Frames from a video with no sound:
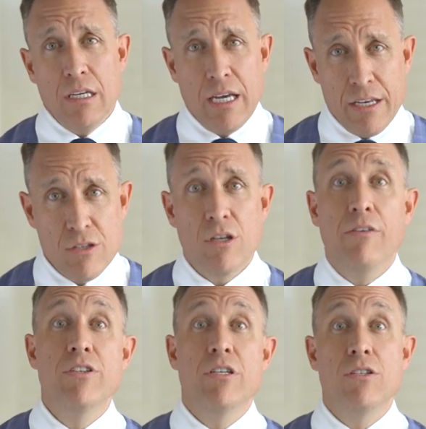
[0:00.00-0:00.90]
yet
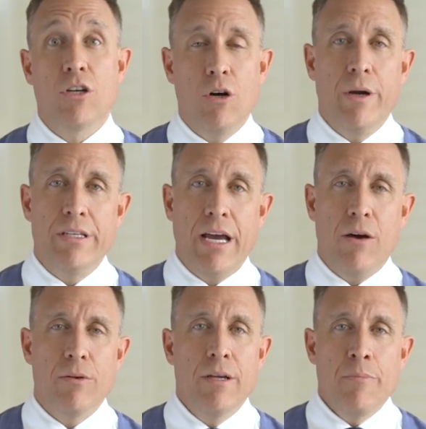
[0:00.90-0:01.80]
insolvencies are going
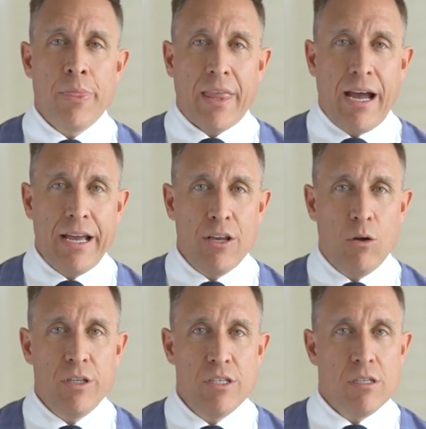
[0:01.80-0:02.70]
down. I can
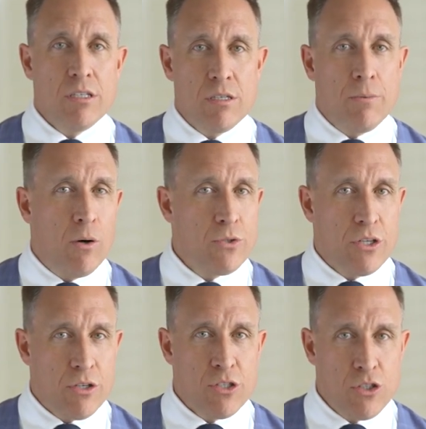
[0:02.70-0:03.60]
only suppose
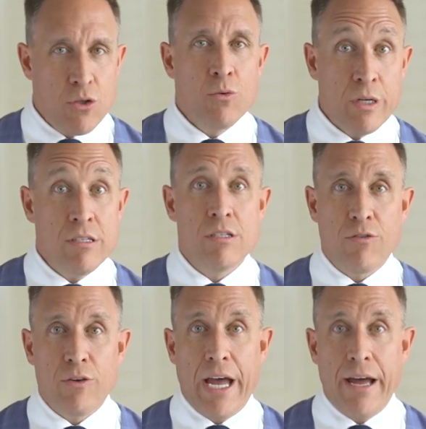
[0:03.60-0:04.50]
that there's two reasons
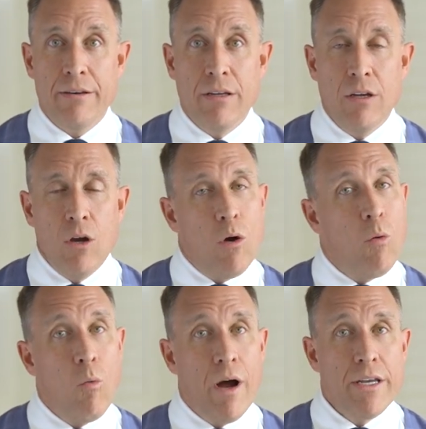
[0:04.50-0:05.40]
for that.
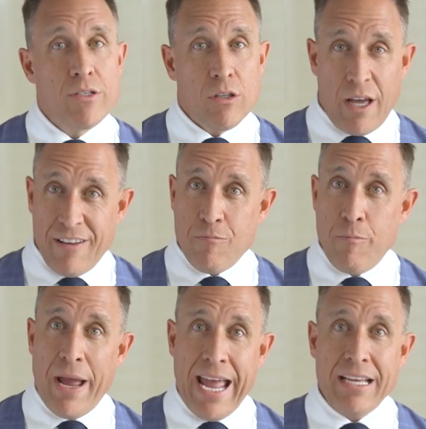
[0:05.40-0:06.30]
One is a lot
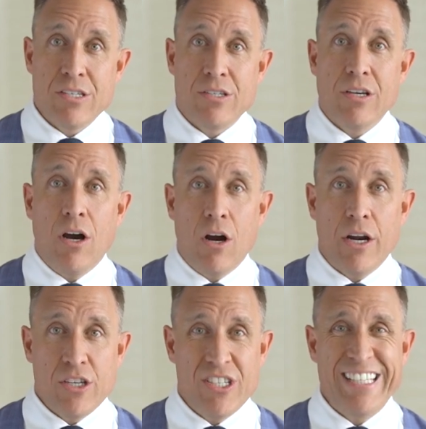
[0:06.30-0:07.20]
of banks are
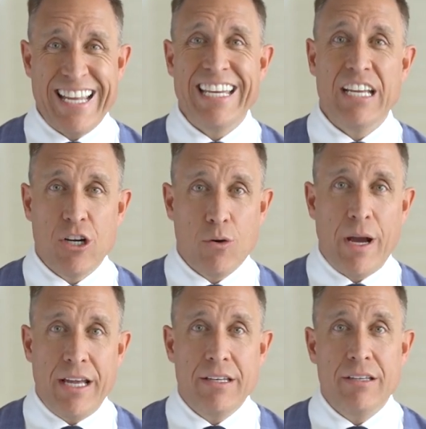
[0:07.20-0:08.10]
extending
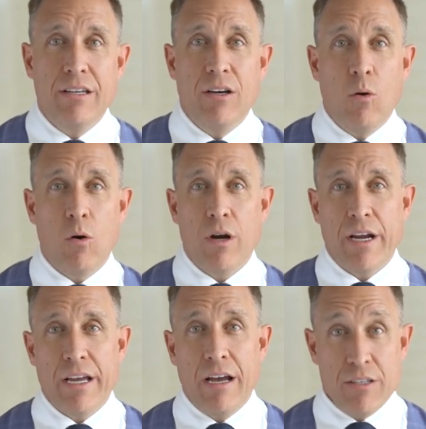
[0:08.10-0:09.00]
credit,
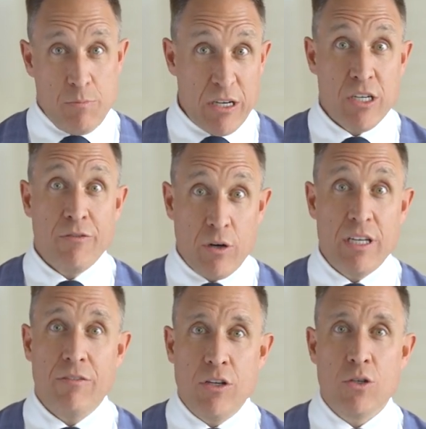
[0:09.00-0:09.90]
or especially for
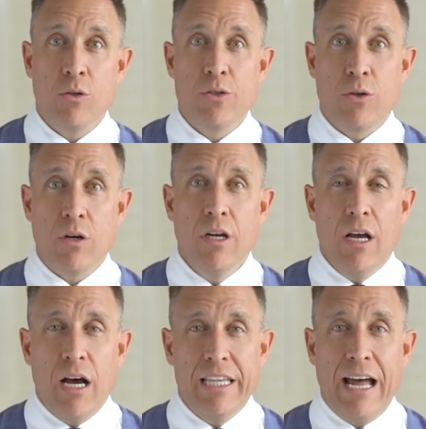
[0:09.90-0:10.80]
individuals, or
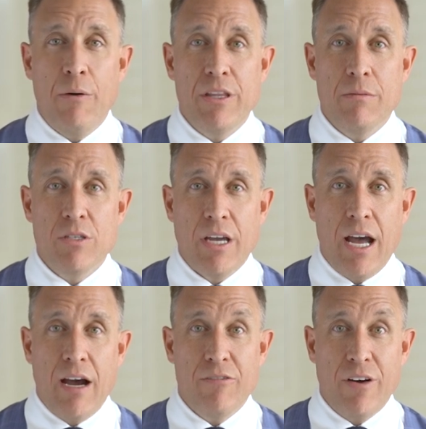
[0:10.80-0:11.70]
allowing them to
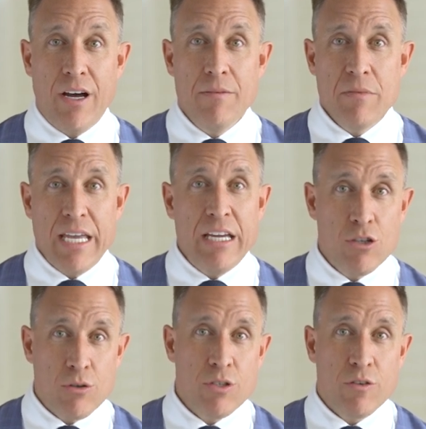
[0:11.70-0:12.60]
have
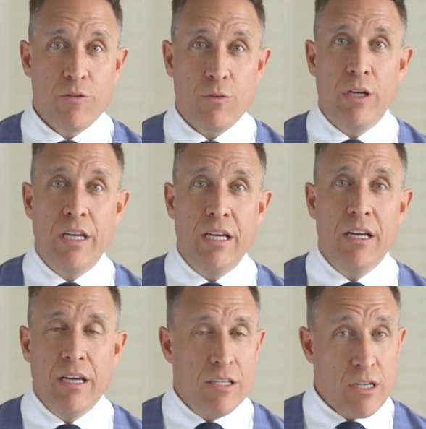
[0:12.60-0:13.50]
interest-free.
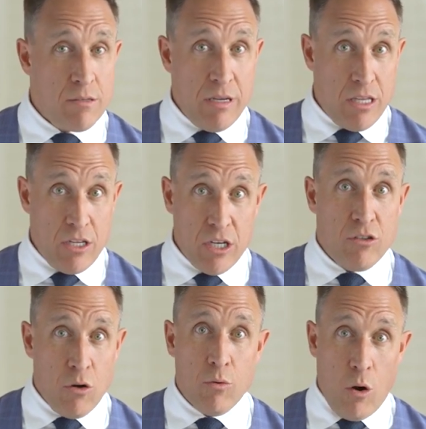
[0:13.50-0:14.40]
It doesn't mean that they
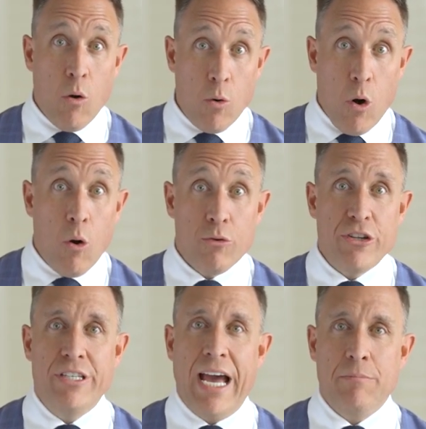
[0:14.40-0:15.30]
don't owe
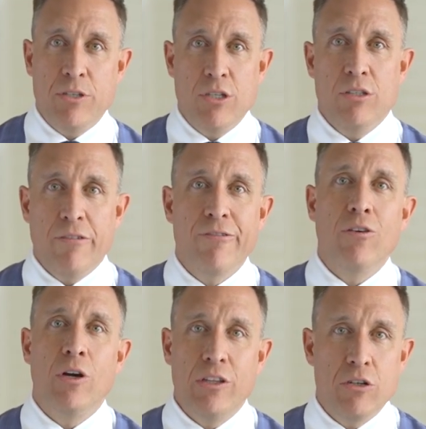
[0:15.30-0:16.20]
the debt, but just
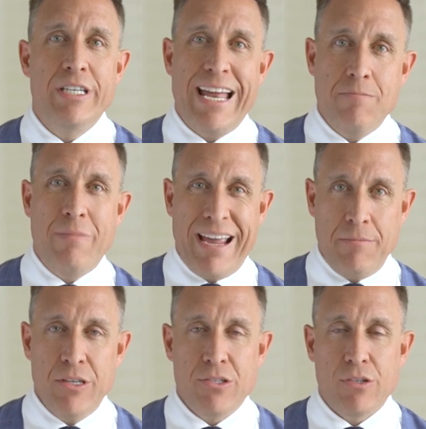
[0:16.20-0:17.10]
deferring their debt
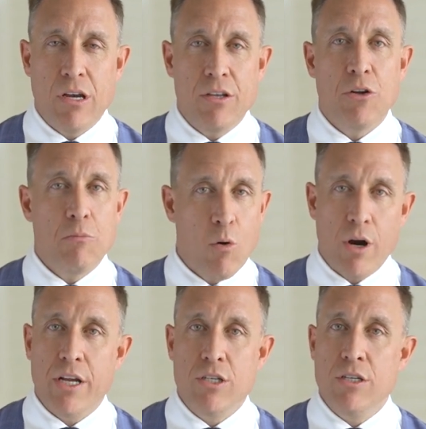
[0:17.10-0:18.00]
payments on their
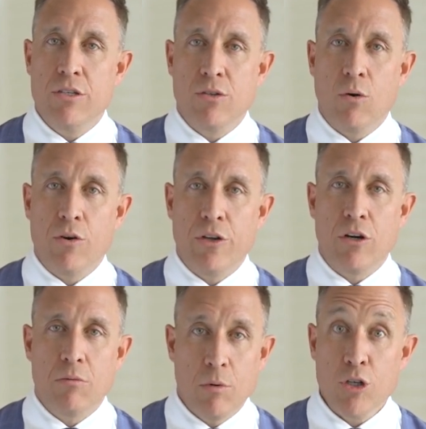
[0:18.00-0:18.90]
mortgages or their
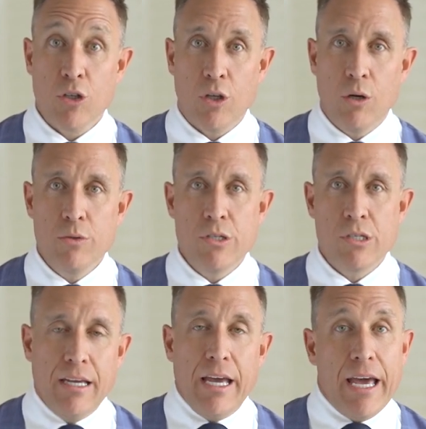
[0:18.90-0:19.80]
commercial
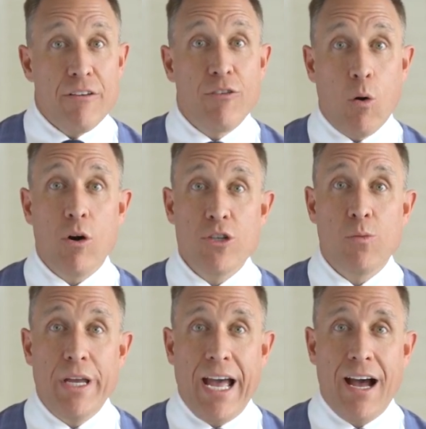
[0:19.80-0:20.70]
loans. And of course,
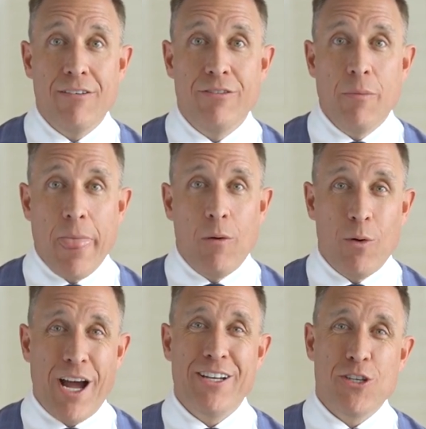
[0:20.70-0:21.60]
we have
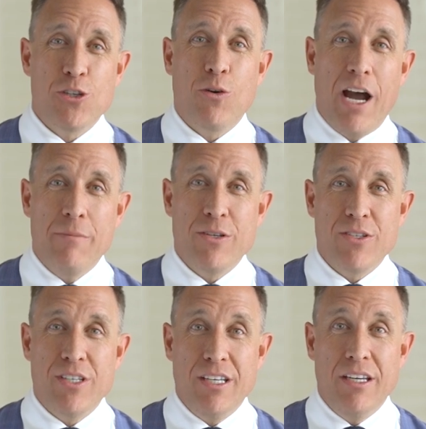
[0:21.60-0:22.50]
what I describe
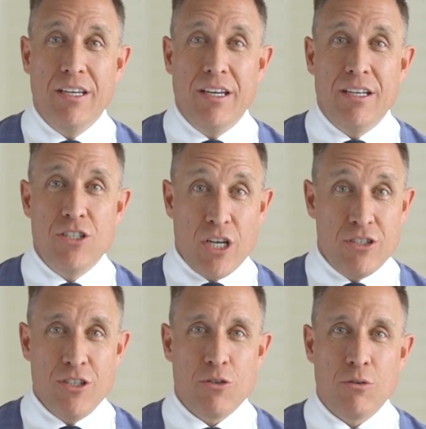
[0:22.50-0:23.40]
as the
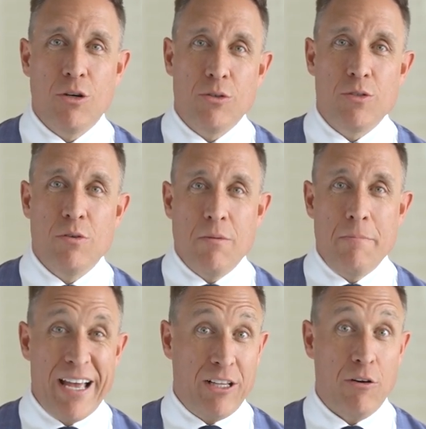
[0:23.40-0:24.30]
Justin Trudeau's
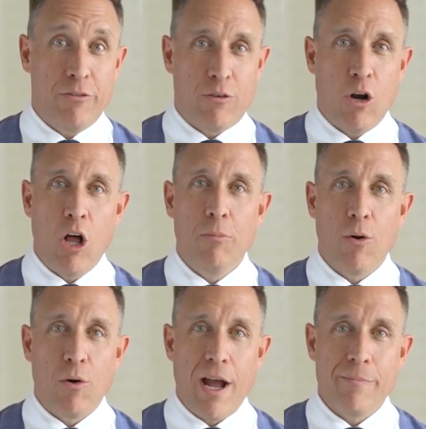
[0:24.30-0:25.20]
Bailout for All
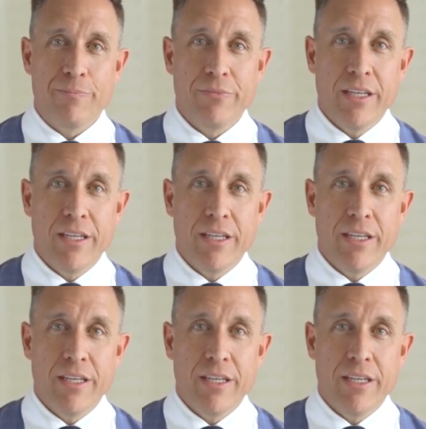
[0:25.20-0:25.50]
program.